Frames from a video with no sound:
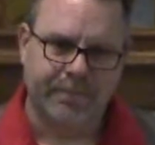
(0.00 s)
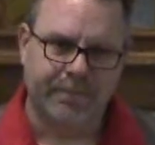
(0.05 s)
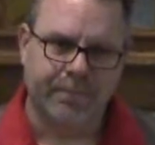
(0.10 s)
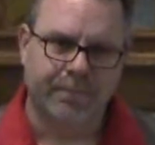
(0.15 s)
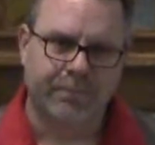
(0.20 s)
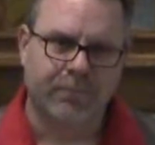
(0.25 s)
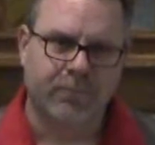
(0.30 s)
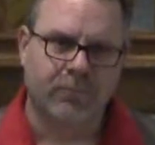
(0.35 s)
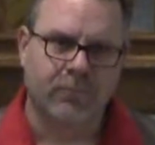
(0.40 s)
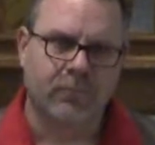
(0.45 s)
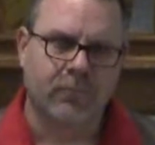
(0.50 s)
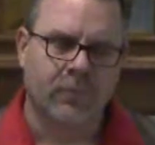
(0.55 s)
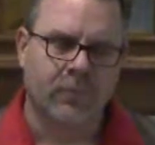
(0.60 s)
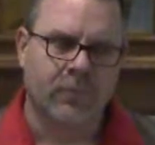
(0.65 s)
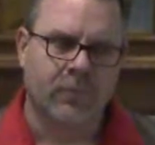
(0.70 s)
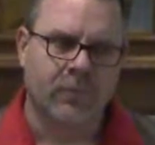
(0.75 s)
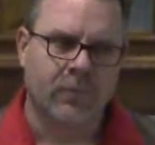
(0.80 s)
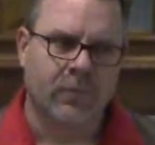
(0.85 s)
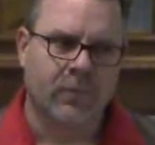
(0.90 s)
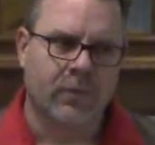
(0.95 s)

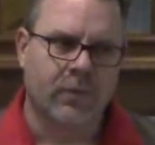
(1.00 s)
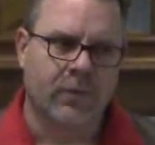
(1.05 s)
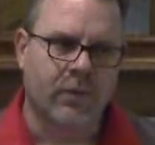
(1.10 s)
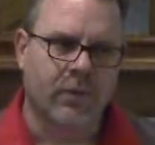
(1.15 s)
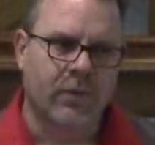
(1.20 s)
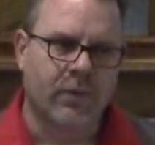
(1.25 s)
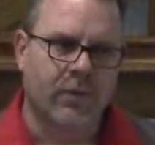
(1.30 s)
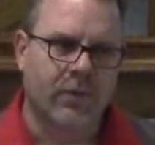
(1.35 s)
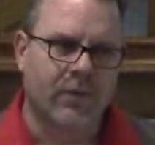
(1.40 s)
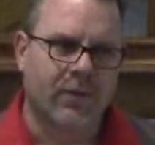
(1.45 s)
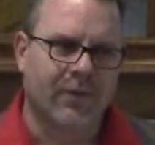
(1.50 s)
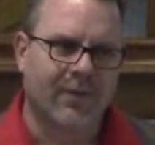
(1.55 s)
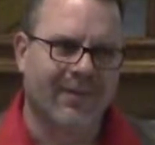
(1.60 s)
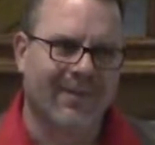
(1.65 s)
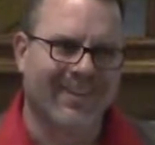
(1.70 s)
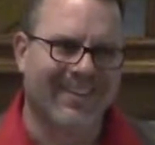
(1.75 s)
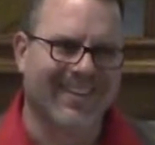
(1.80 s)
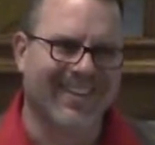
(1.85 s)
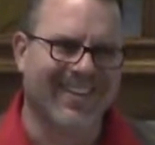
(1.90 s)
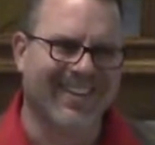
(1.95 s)

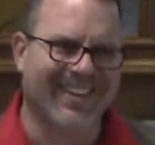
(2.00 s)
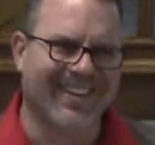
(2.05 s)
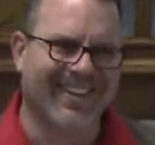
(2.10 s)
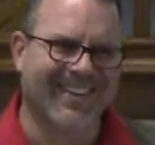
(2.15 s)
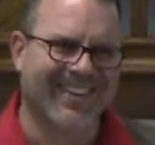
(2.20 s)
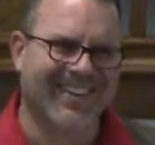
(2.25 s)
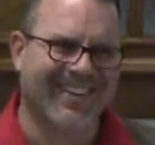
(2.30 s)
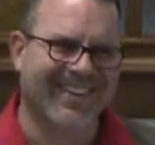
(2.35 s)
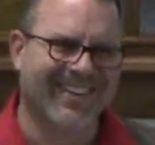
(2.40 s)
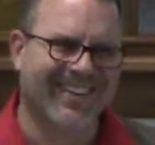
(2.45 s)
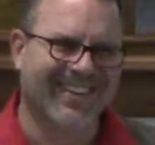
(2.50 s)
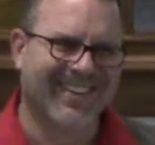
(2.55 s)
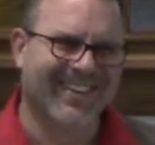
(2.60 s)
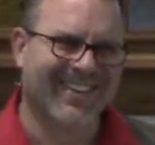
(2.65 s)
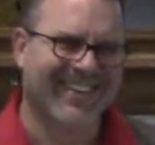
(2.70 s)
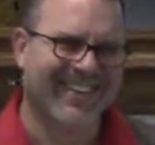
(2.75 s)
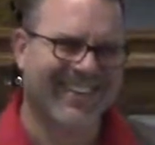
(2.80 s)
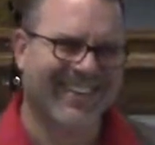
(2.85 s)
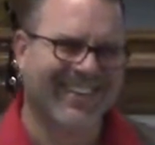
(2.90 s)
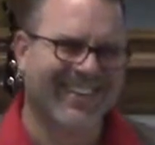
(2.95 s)

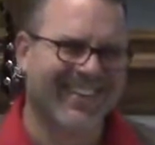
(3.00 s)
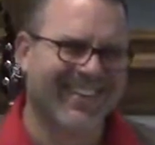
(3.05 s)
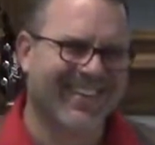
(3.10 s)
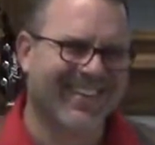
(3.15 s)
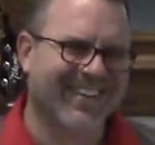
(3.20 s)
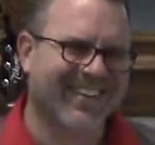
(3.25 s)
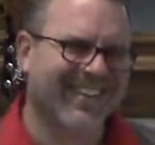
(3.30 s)
(silence)